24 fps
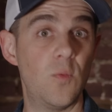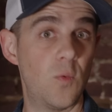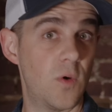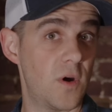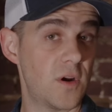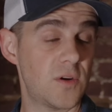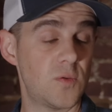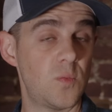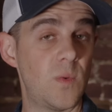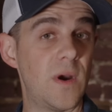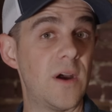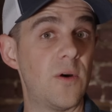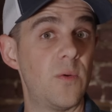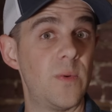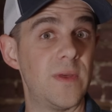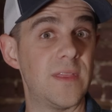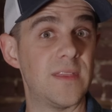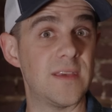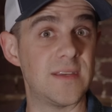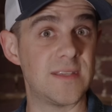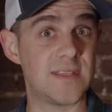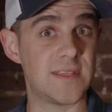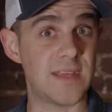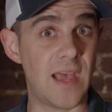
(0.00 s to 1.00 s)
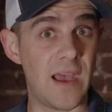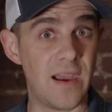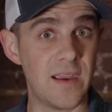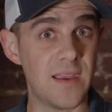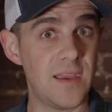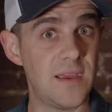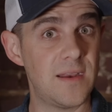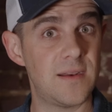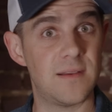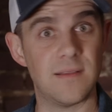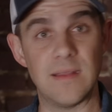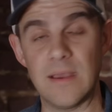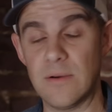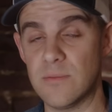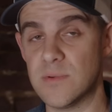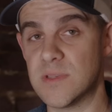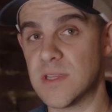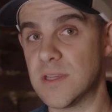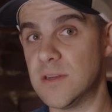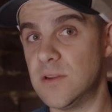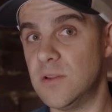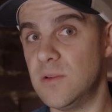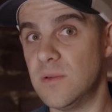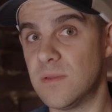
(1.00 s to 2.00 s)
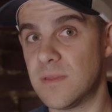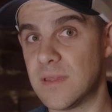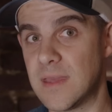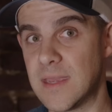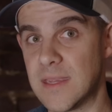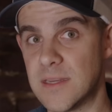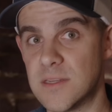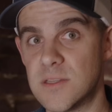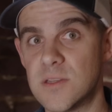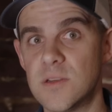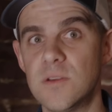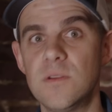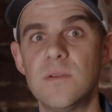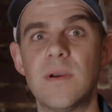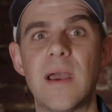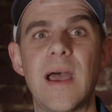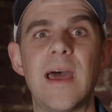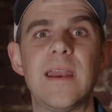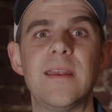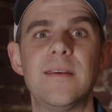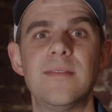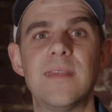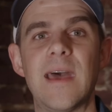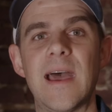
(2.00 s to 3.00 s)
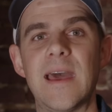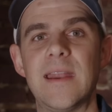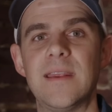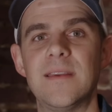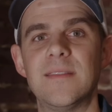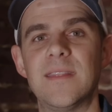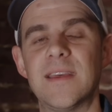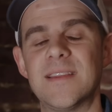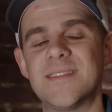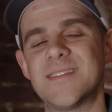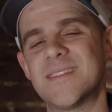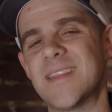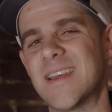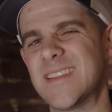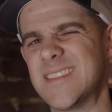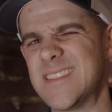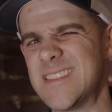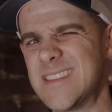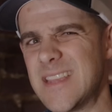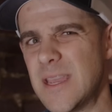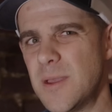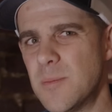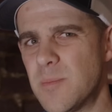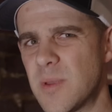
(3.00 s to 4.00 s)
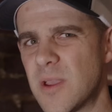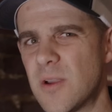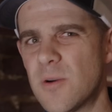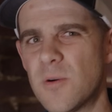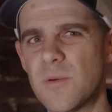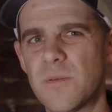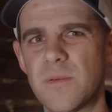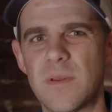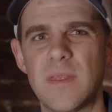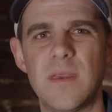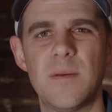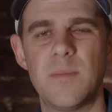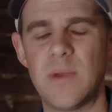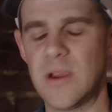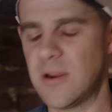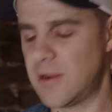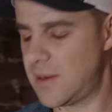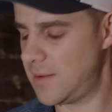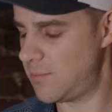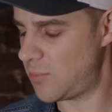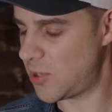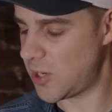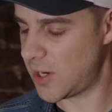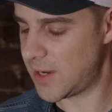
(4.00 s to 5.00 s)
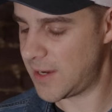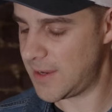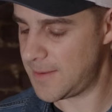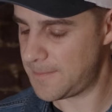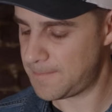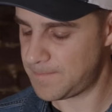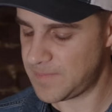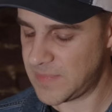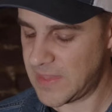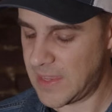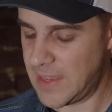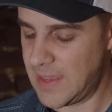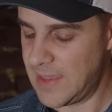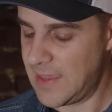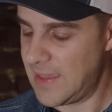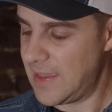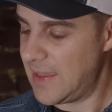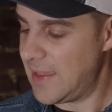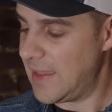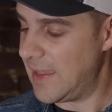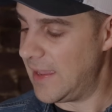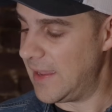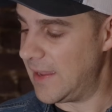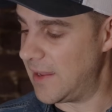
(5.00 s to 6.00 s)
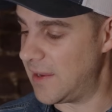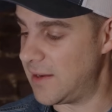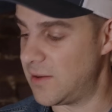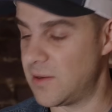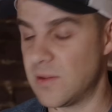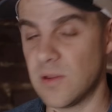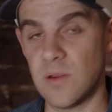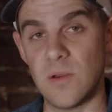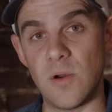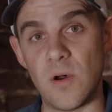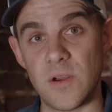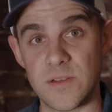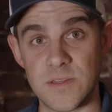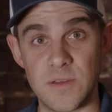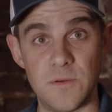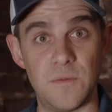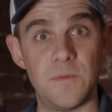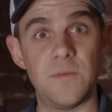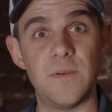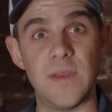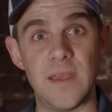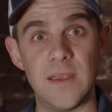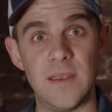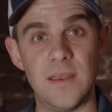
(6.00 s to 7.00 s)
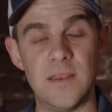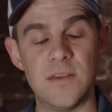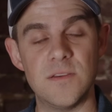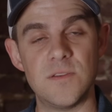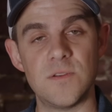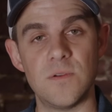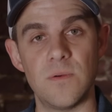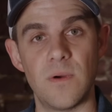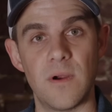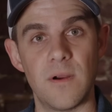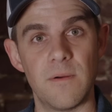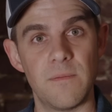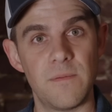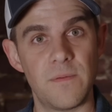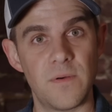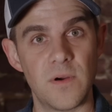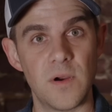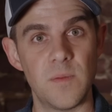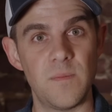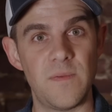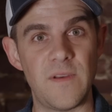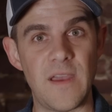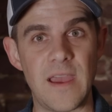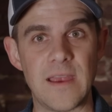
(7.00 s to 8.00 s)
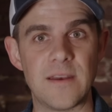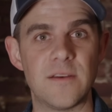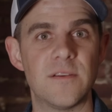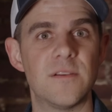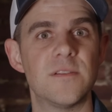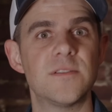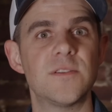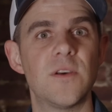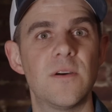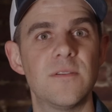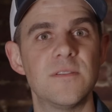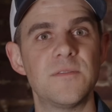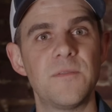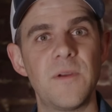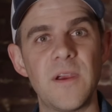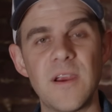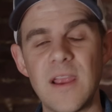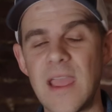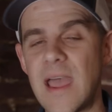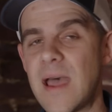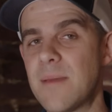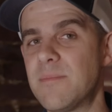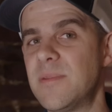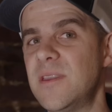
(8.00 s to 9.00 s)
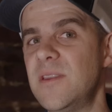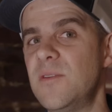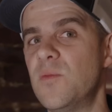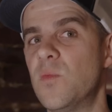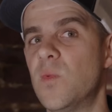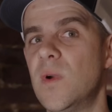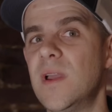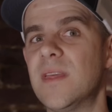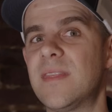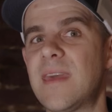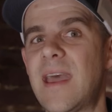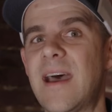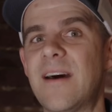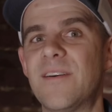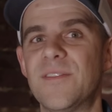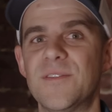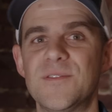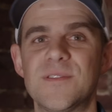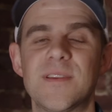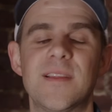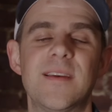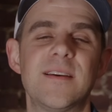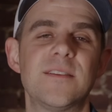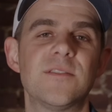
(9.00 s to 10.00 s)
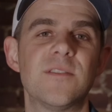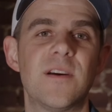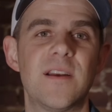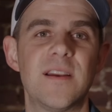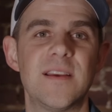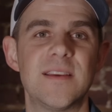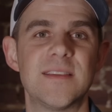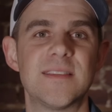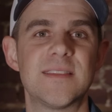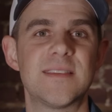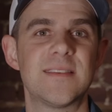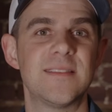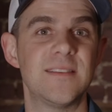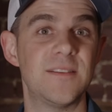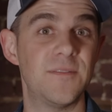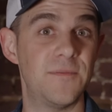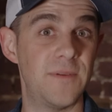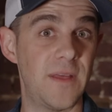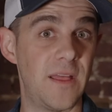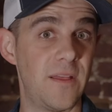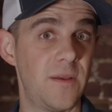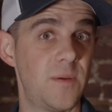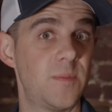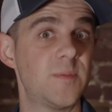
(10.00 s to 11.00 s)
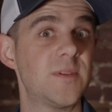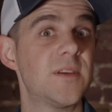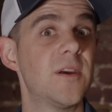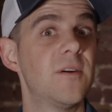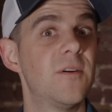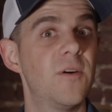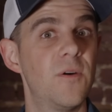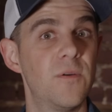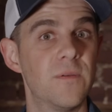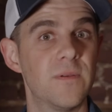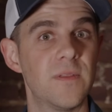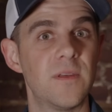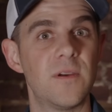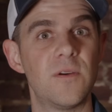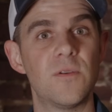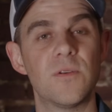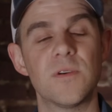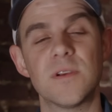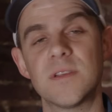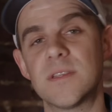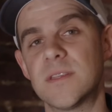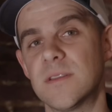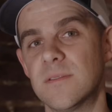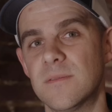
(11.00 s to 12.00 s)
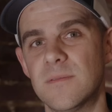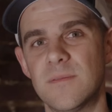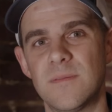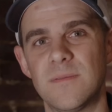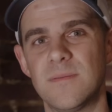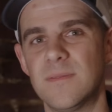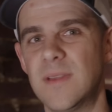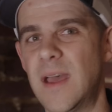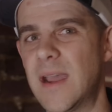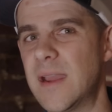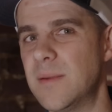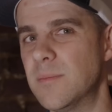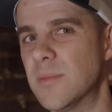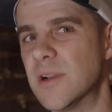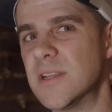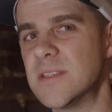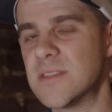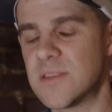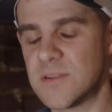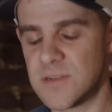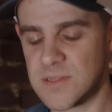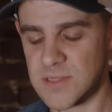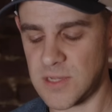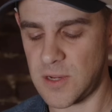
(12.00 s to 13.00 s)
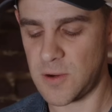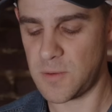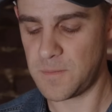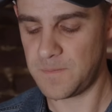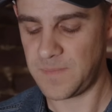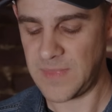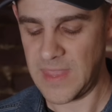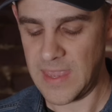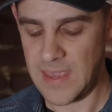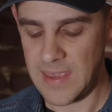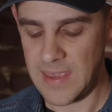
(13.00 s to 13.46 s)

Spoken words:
worked well with a socket. That was a new thing too, adding that in. That's not typical for the American market, and also fit into our form factor. So I was very happy with how those electronics developed over the course of 9 months or so.